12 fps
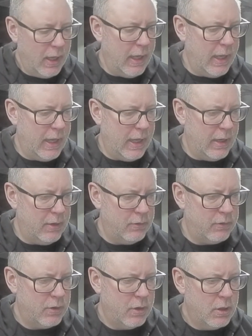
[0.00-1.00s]

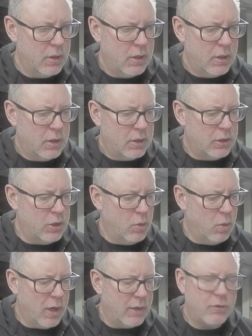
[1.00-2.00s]
and you
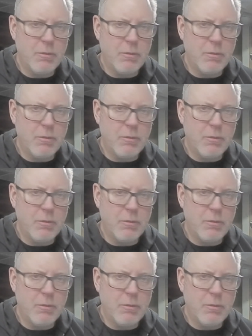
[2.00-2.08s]
want